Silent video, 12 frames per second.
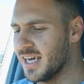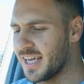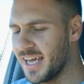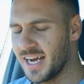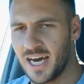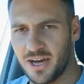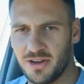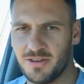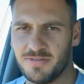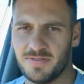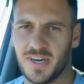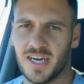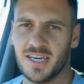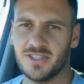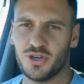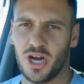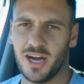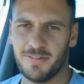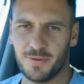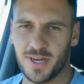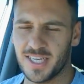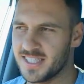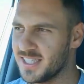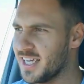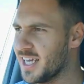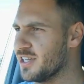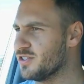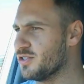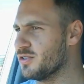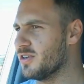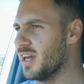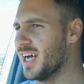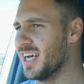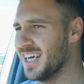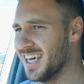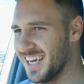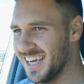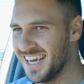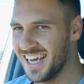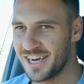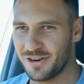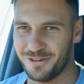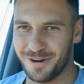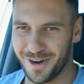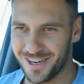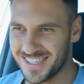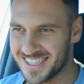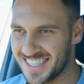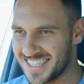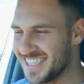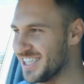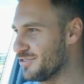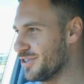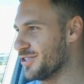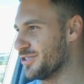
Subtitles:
get out of driveways and get into garages, etc.